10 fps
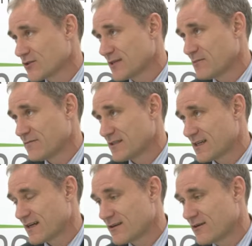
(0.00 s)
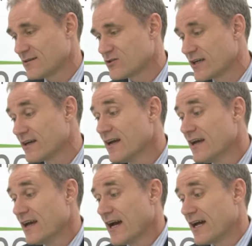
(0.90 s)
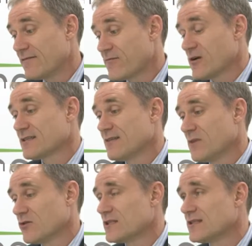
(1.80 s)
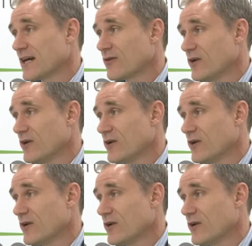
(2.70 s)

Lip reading: or some other technology. And for us at MultiTech,